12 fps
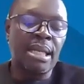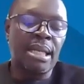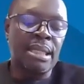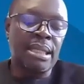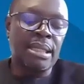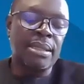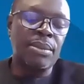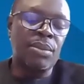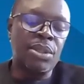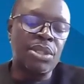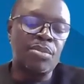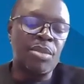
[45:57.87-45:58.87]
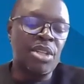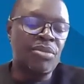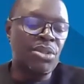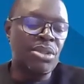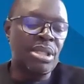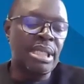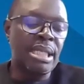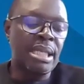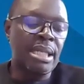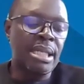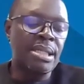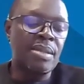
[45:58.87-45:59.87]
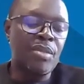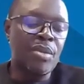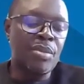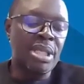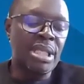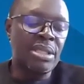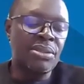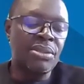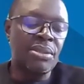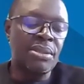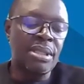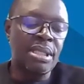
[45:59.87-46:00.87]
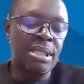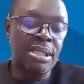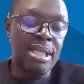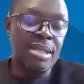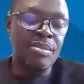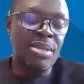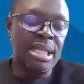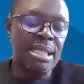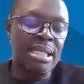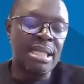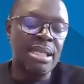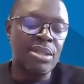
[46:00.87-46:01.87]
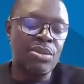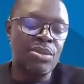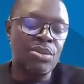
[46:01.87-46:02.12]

Qatar was previously a council member in the term starting